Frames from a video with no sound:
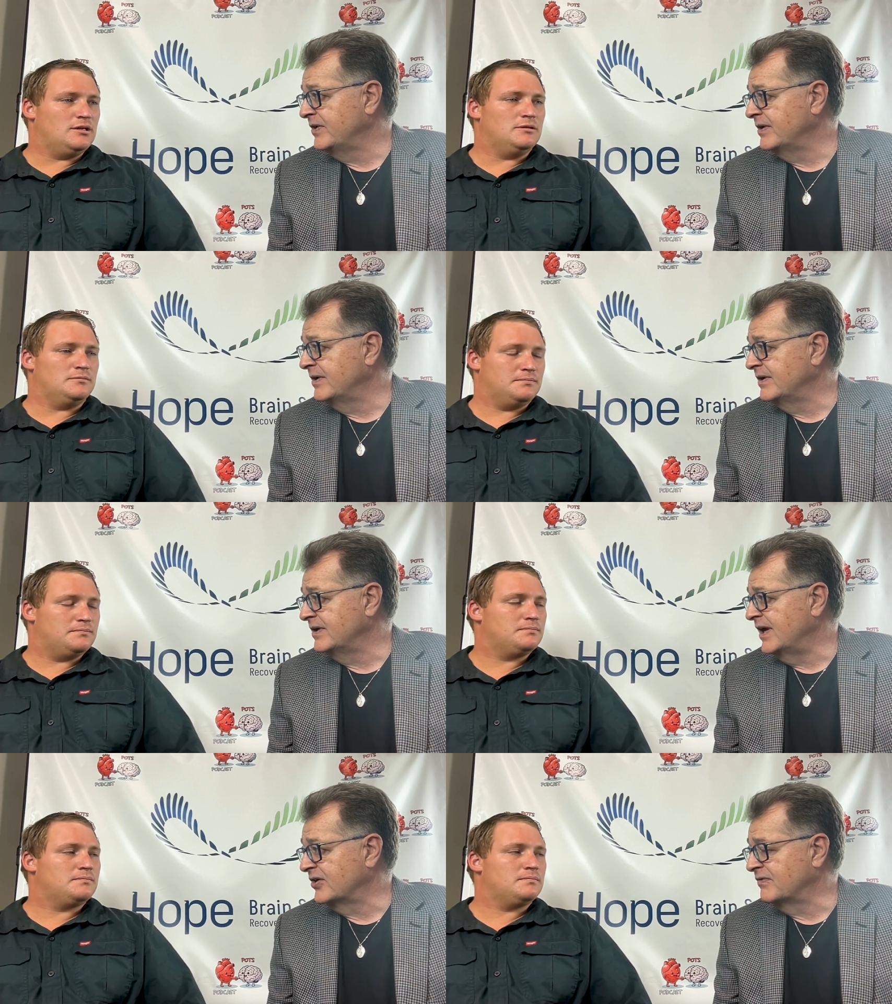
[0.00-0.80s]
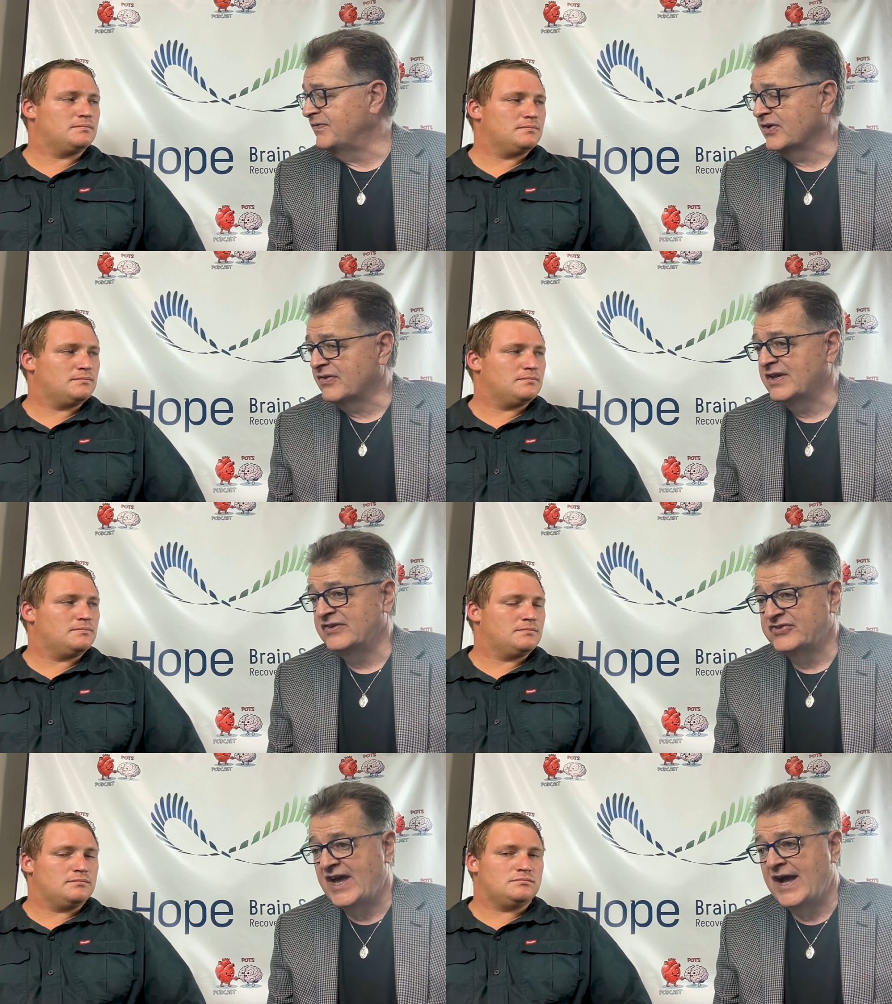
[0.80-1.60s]
Speaker 1: Yeah. Yeah, you could figure
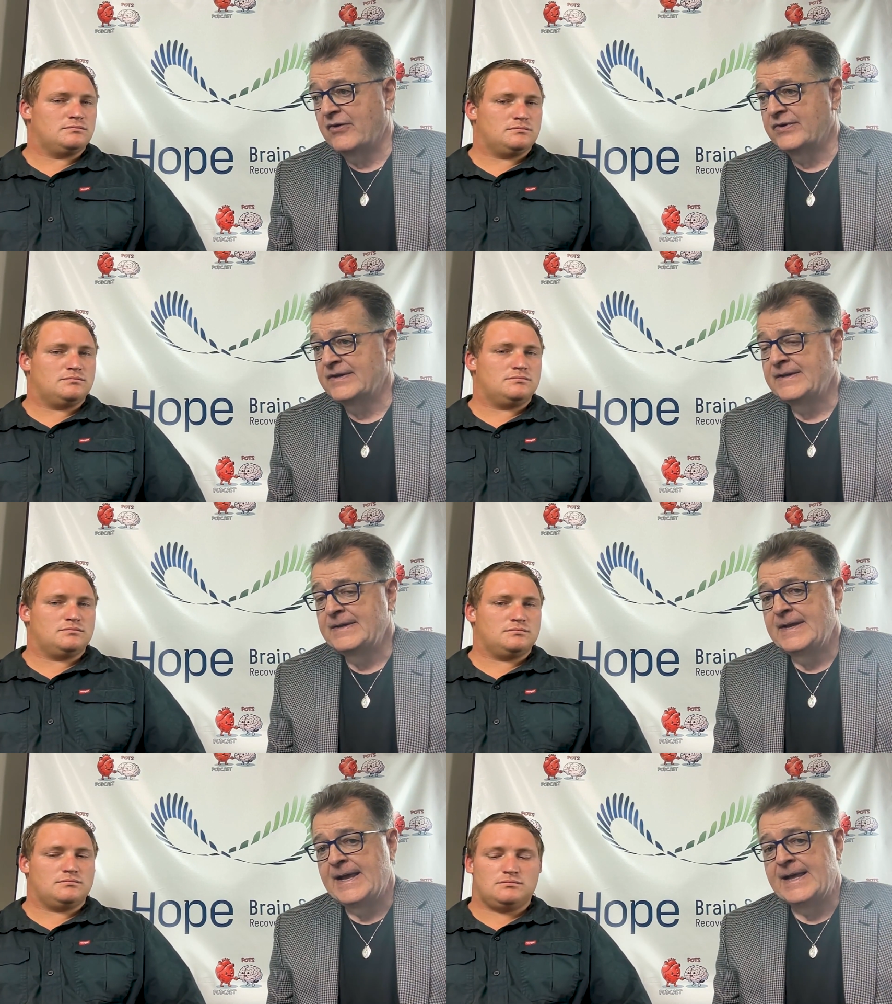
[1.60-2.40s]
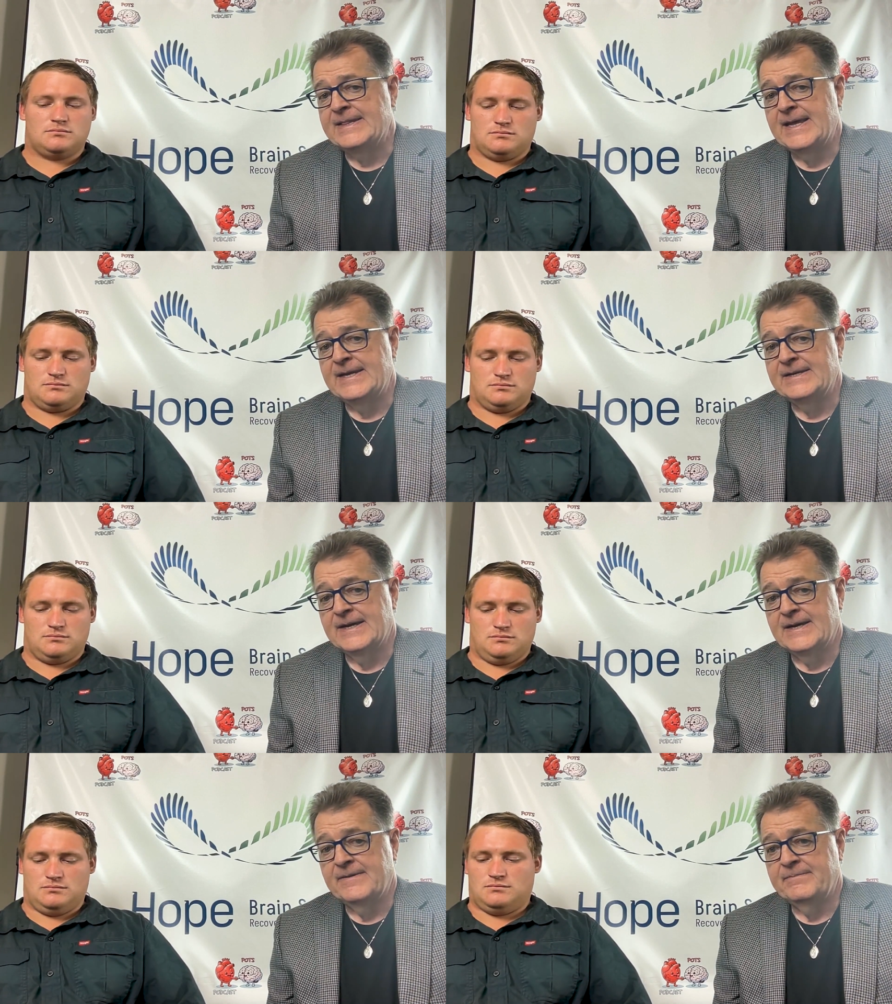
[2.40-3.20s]
things out. And then
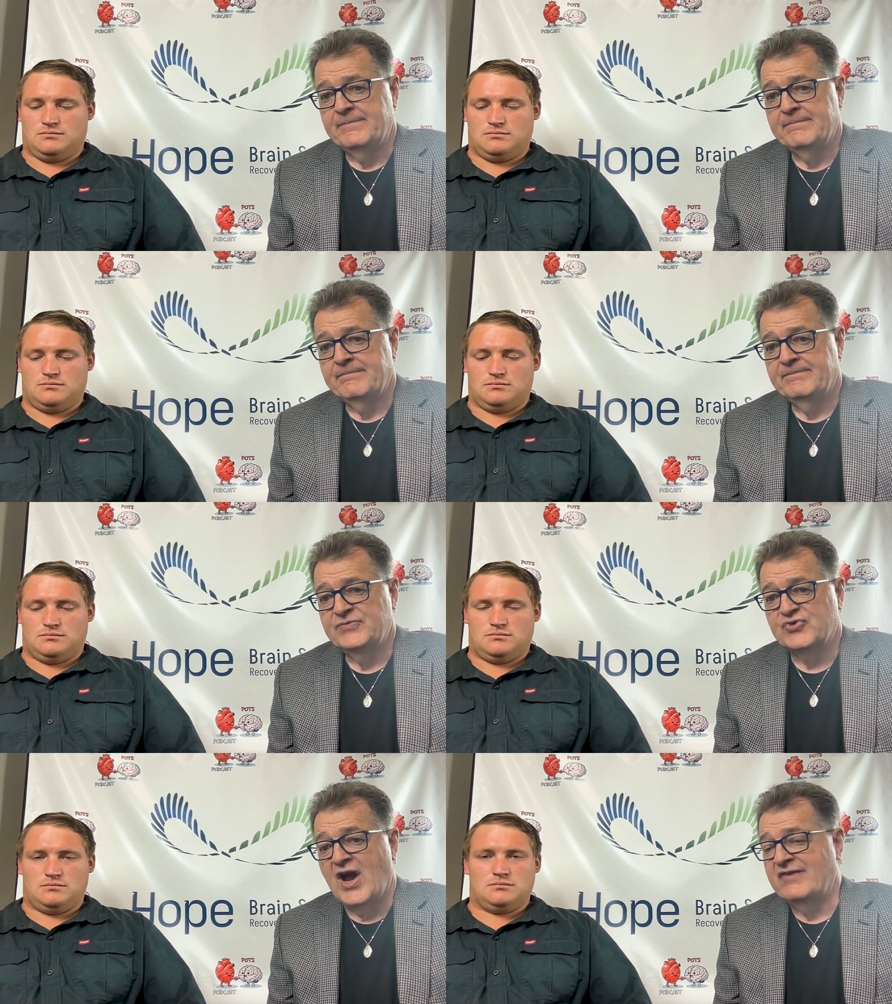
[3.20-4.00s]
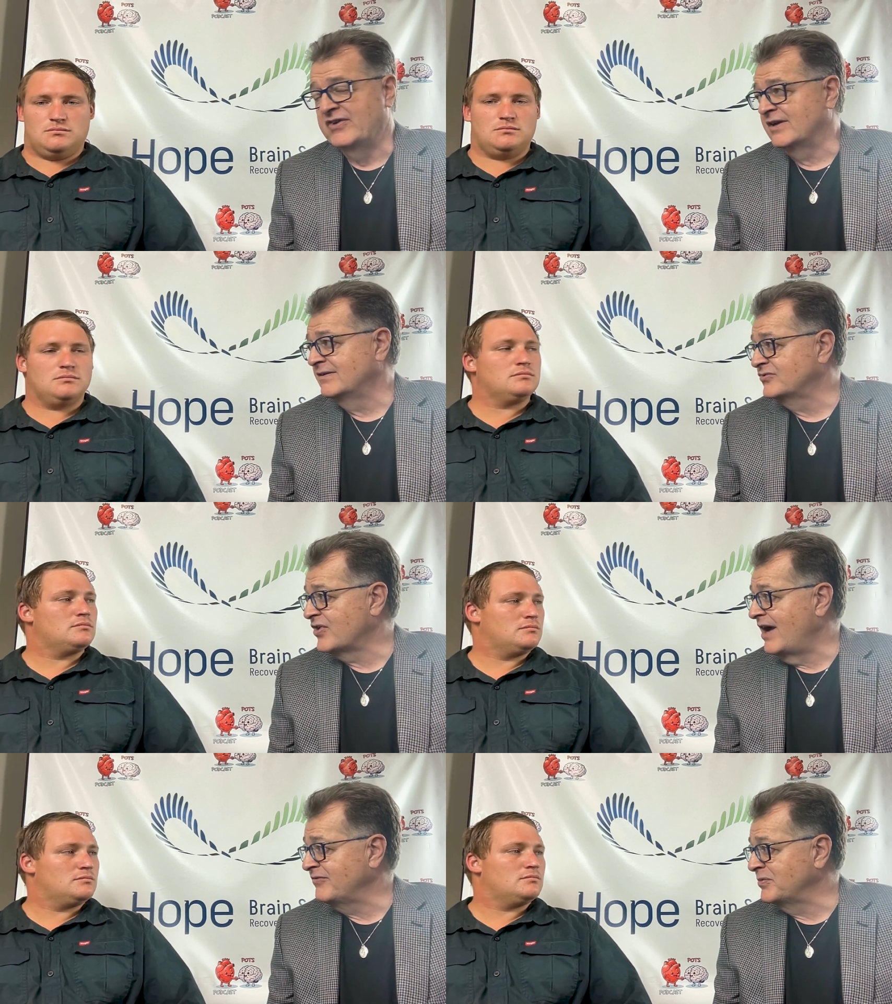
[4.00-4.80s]
um, driving,
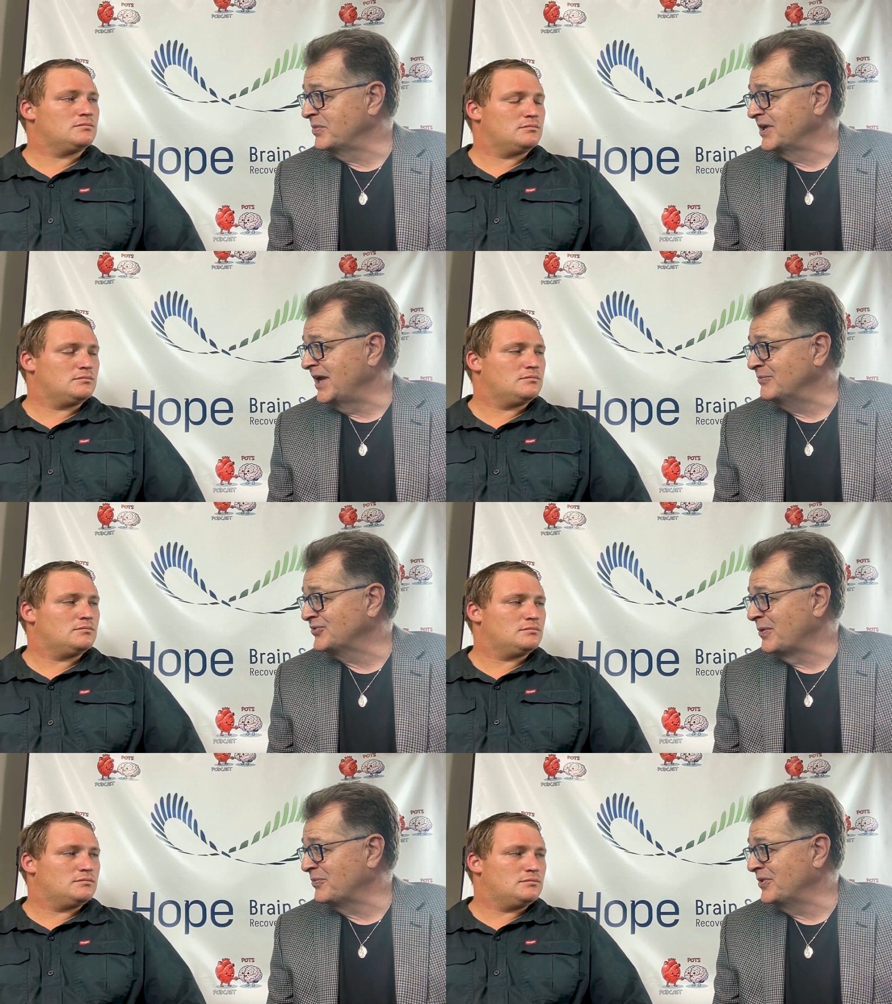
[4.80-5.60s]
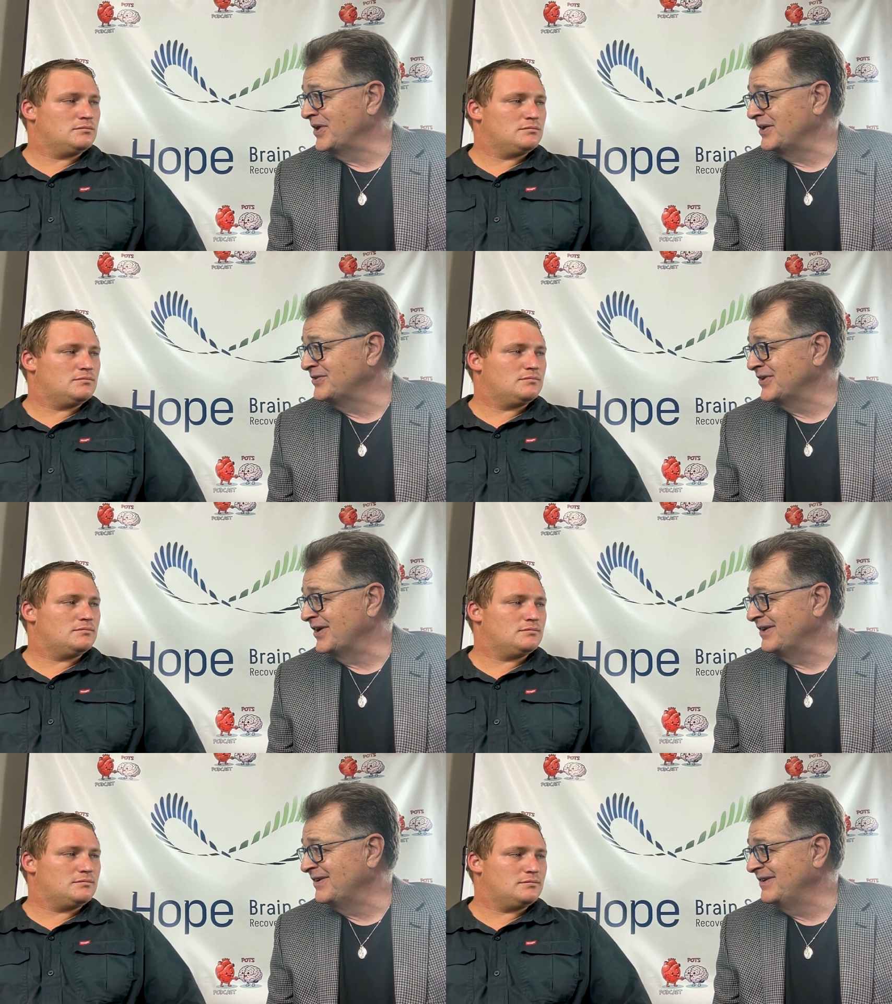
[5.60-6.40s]
driving became something that
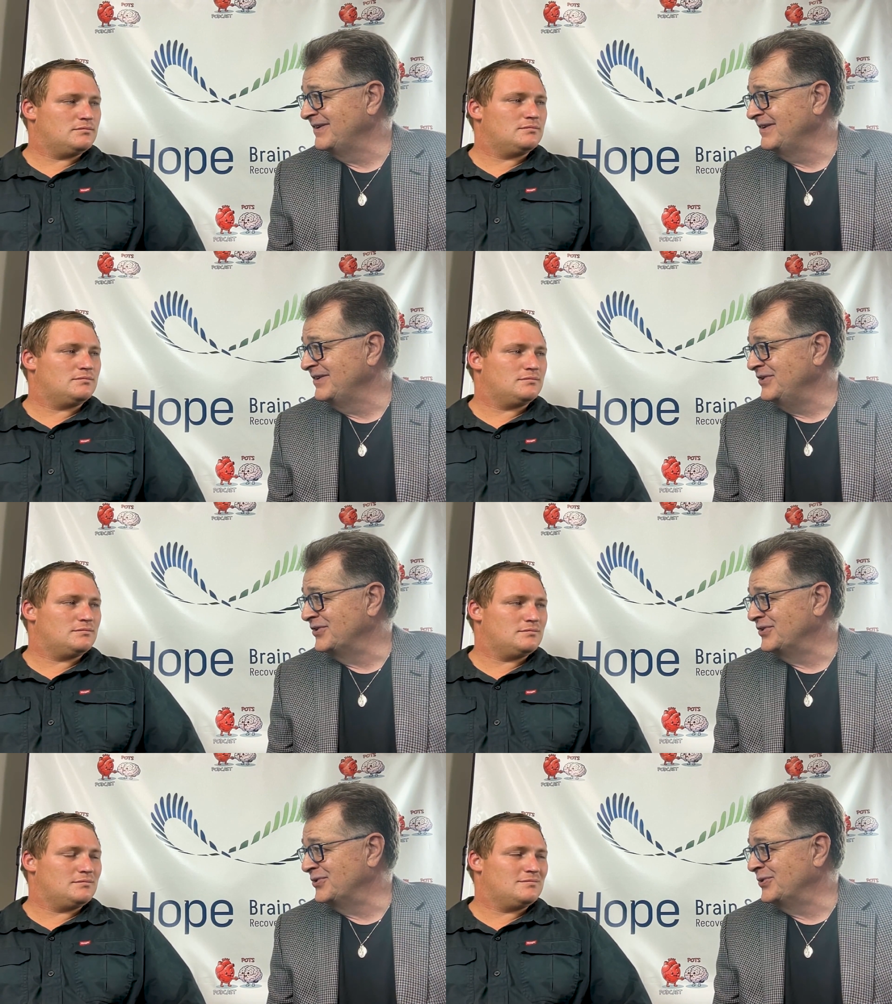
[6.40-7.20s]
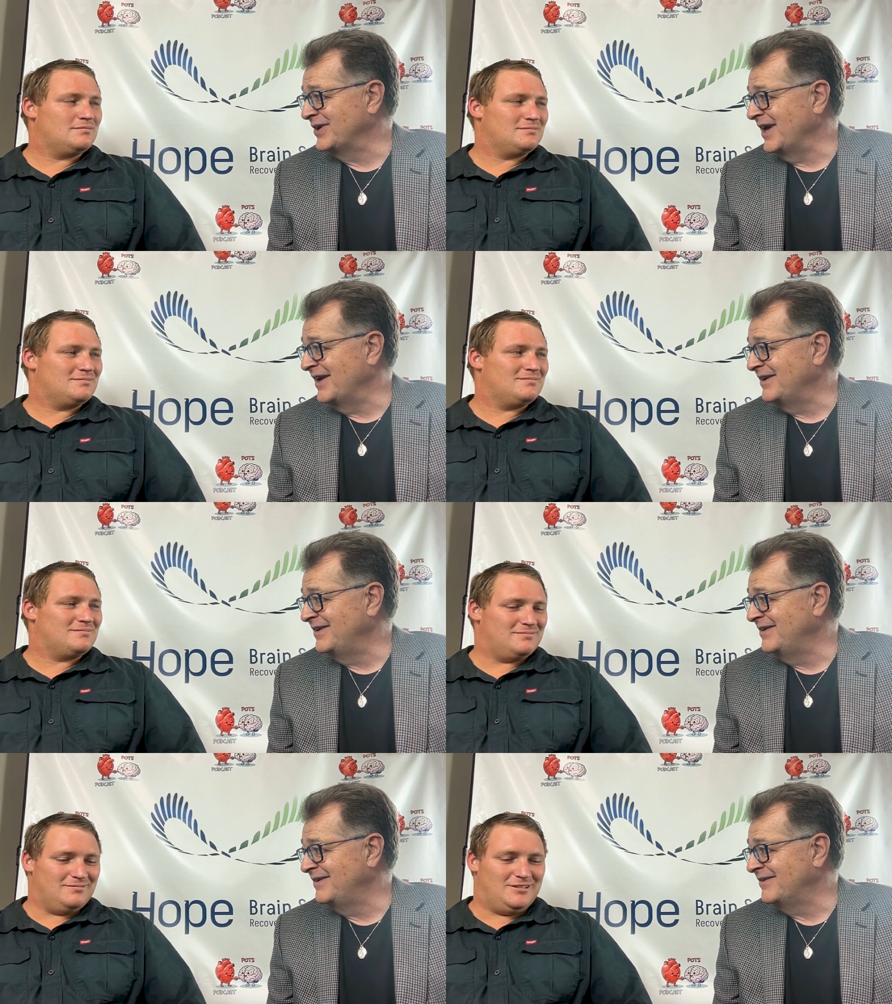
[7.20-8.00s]
uh, you could do again,
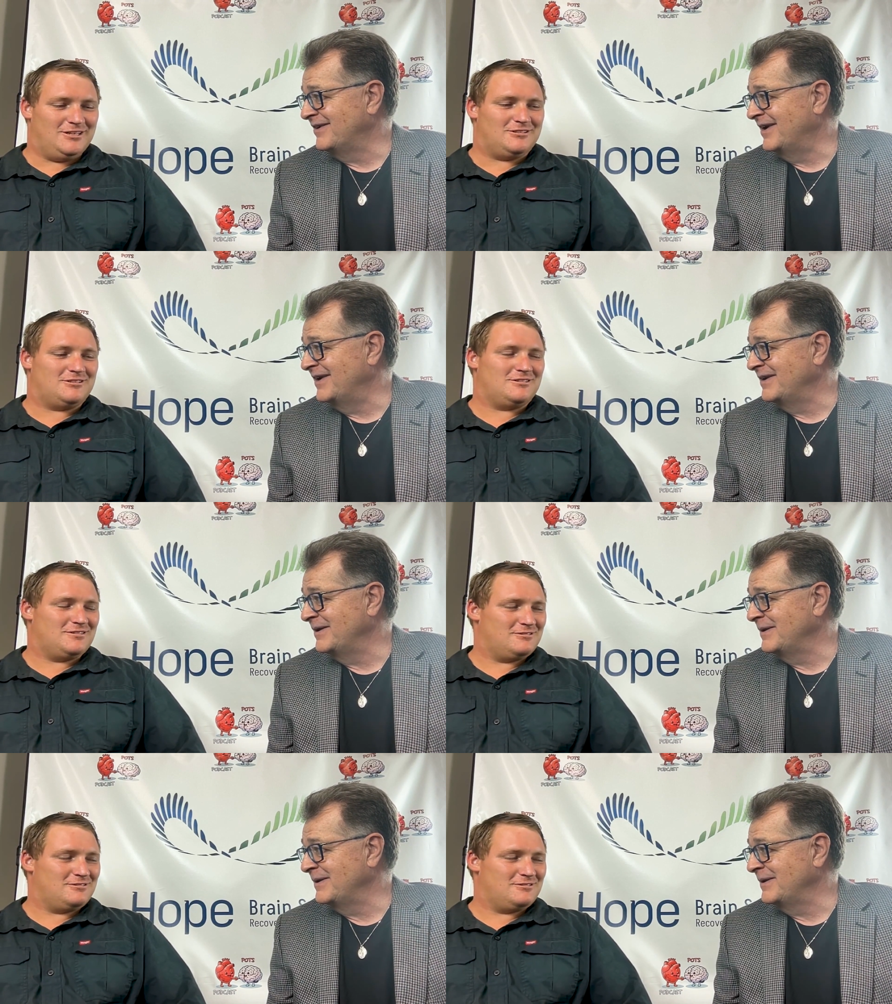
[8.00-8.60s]
yes. right?